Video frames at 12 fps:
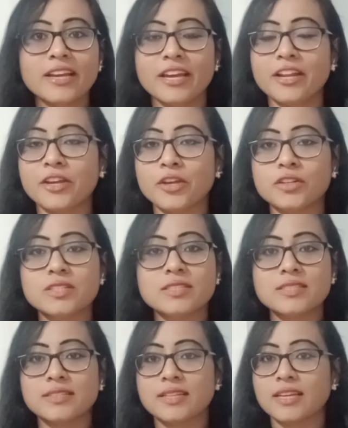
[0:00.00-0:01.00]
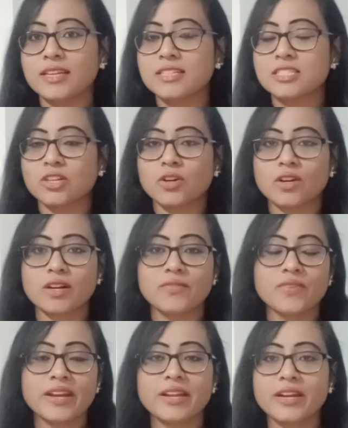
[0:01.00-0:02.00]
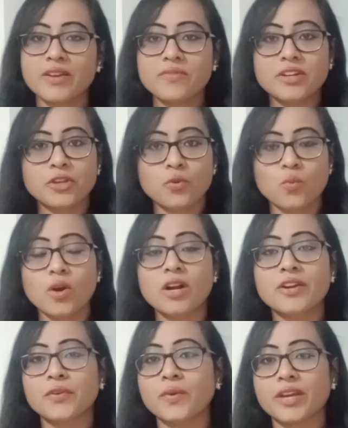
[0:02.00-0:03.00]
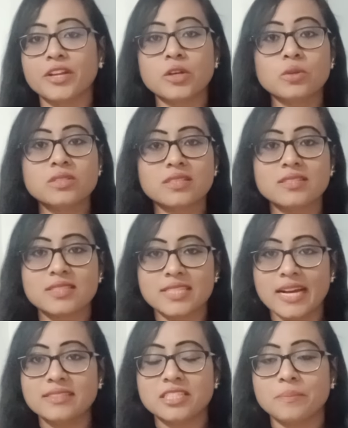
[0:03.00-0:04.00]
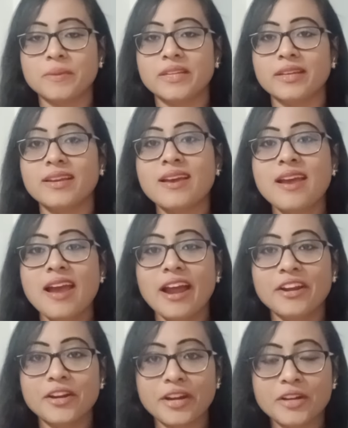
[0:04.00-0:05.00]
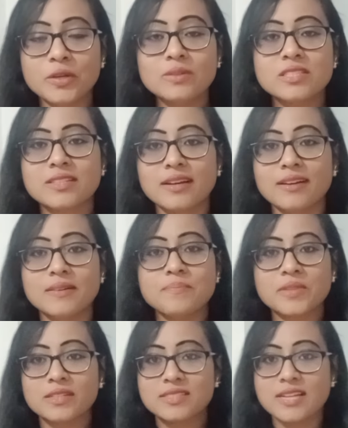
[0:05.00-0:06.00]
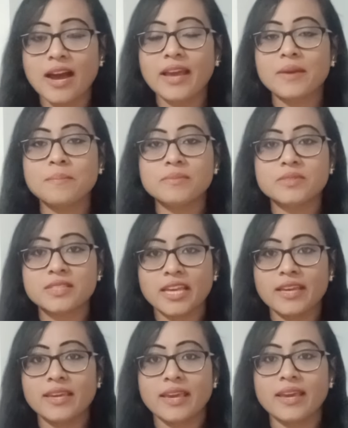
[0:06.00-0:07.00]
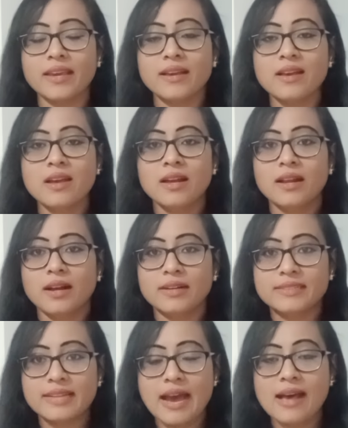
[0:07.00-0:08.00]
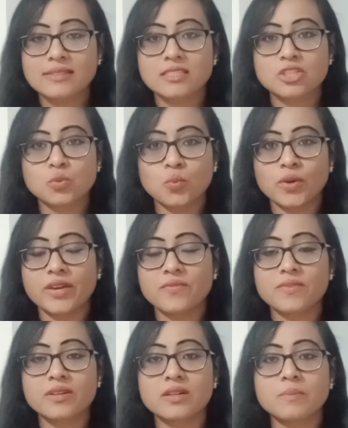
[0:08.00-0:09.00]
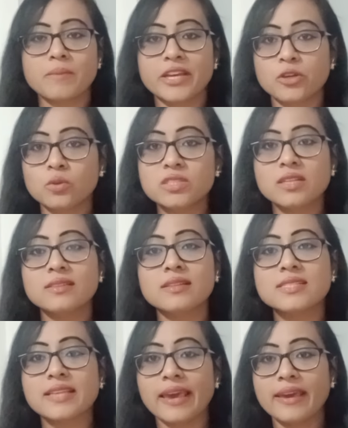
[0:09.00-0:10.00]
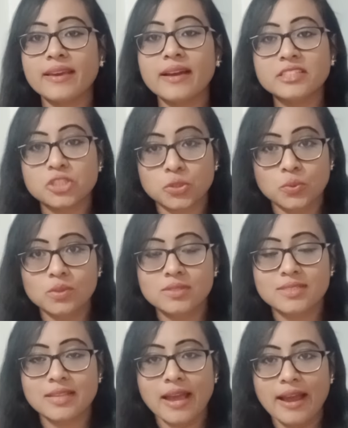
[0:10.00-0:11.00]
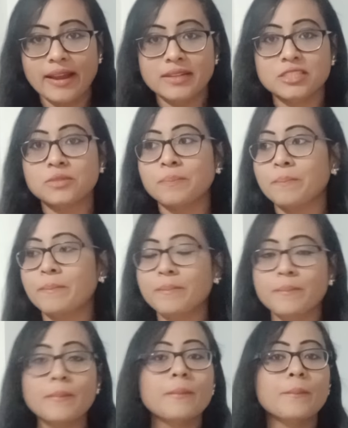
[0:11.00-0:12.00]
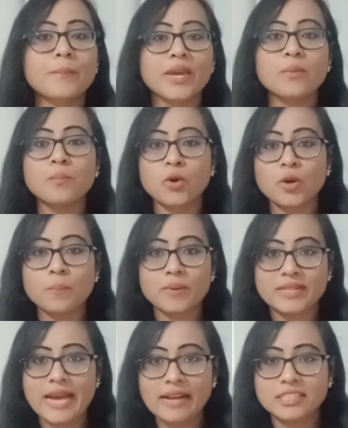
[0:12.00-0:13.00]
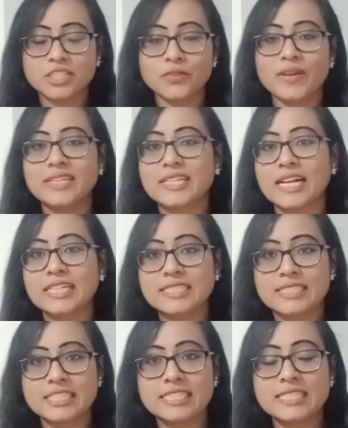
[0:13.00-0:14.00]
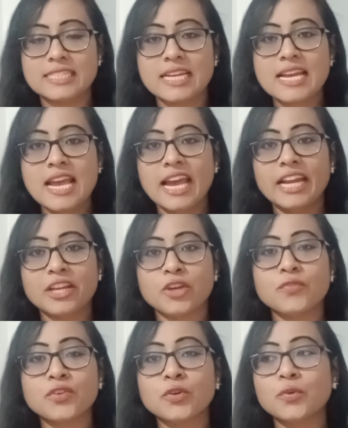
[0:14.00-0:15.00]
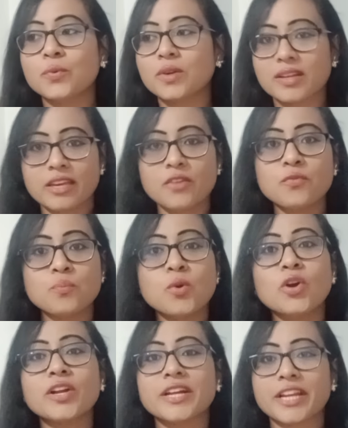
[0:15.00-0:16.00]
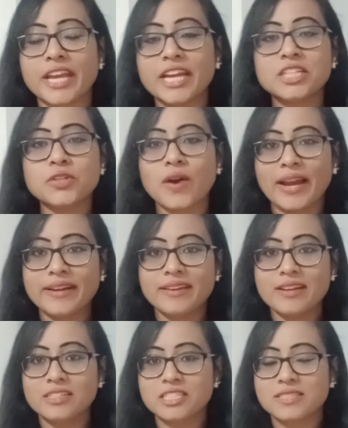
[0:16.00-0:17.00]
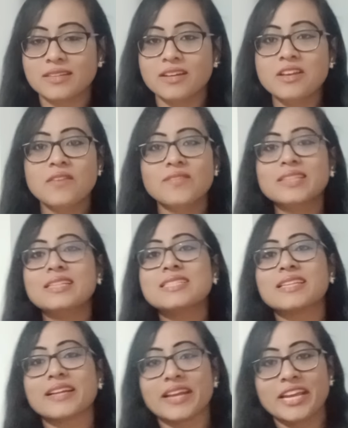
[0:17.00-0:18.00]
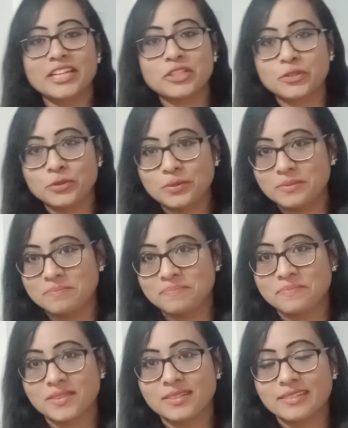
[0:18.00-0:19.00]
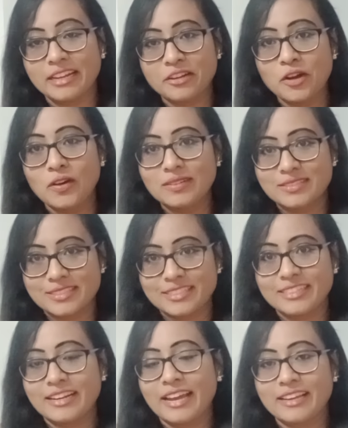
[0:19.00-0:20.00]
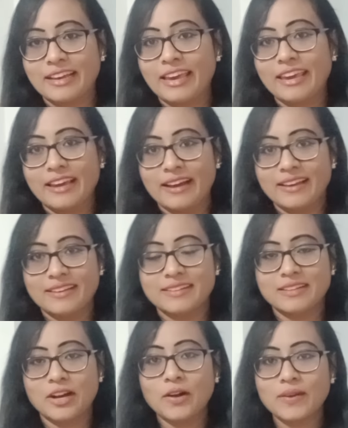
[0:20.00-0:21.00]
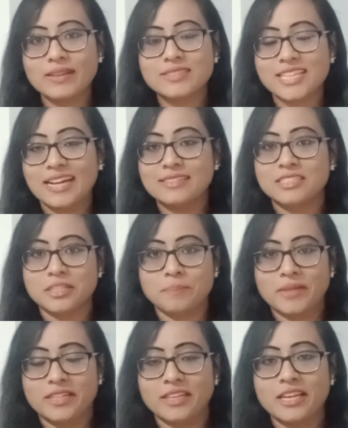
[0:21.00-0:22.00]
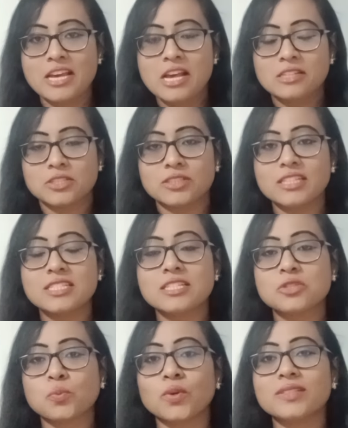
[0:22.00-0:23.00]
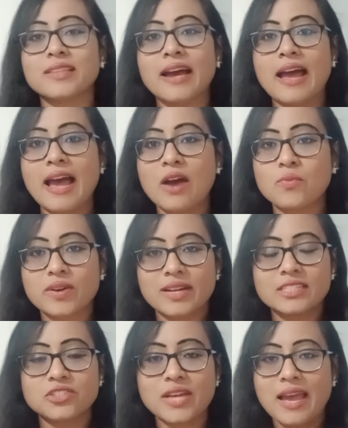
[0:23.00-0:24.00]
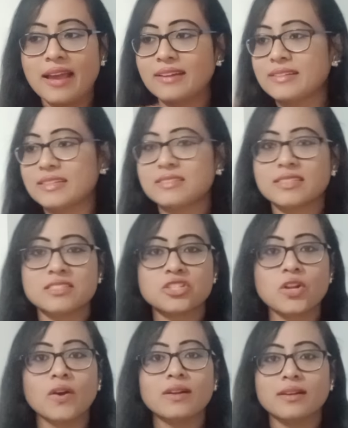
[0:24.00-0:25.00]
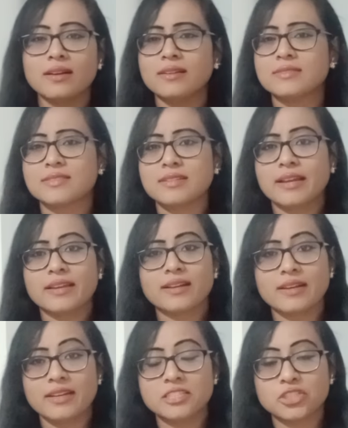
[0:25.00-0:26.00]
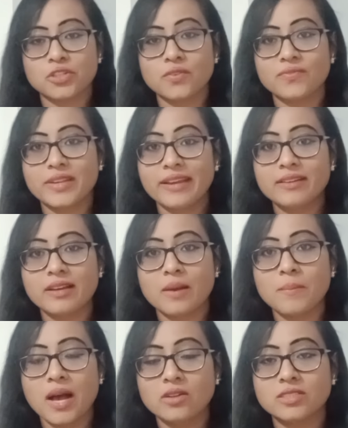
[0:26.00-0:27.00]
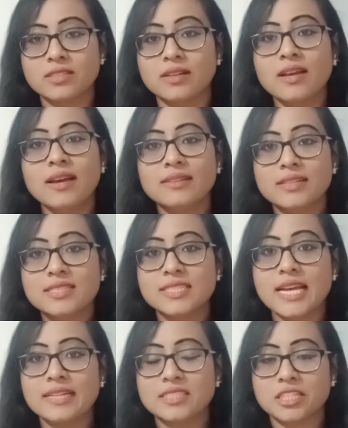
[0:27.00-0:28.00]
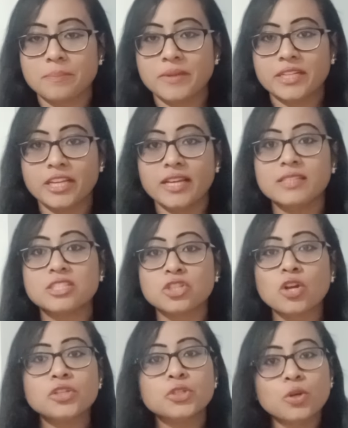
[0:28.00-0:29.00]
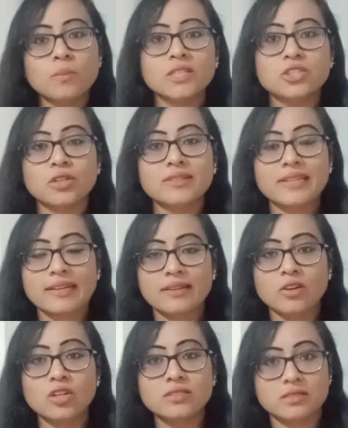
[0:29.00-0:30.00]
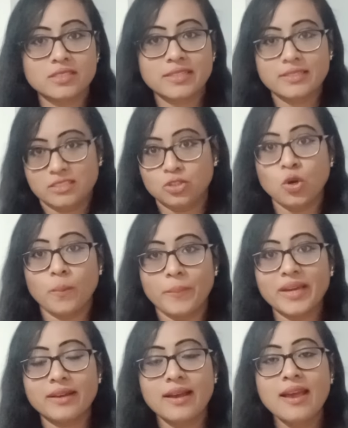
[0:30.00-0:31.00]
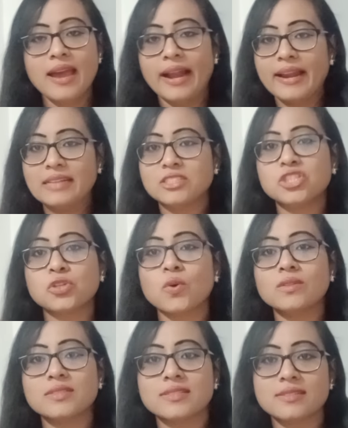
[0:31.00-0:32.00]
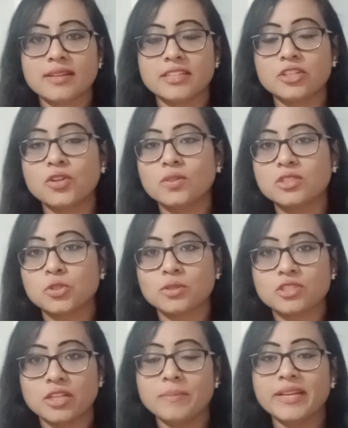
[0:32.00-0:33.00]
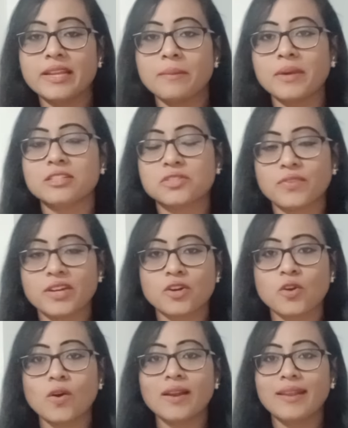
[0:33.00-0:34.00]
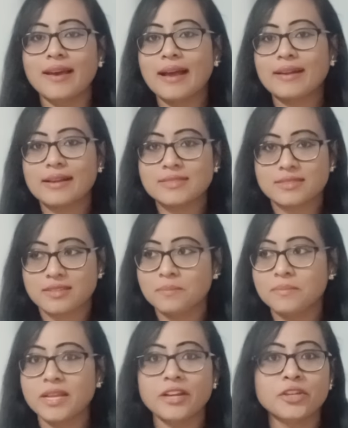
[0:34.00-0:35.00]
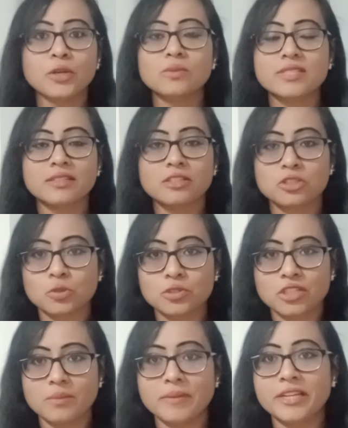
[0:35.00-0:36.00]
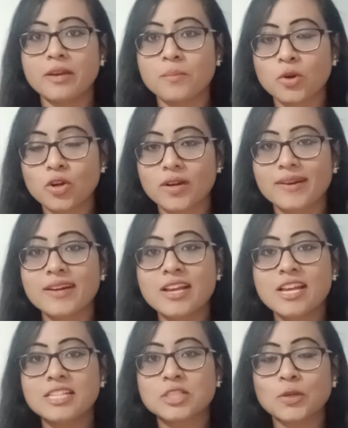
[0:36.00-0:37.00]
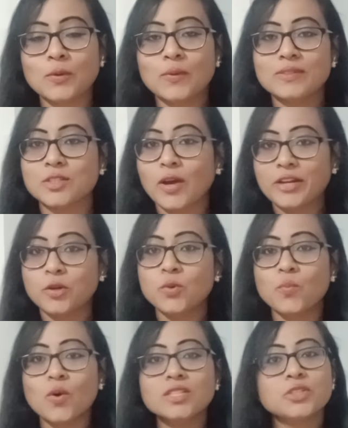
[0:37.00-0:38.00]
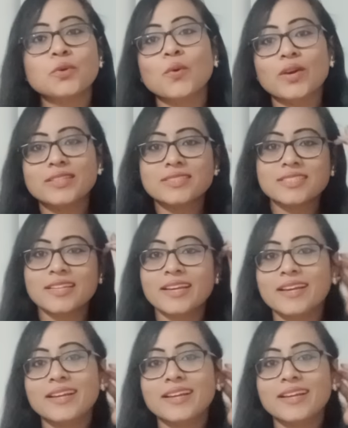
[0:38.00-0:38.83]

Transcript: in a universities, or wherever you are. You can use this ChatGPT and reduce the time taking tasks, whatever, by using these AI tools, and be more productive and content, and give more creative ideas with this creative technology like AI. Okay, ChatGPT. So this is what the average, and it's like a collection of data about this ChatGPT. It's not too much on technology topic, and I just concentrated on social media because we are all accustomed using the social media more. So I don't want to go it in a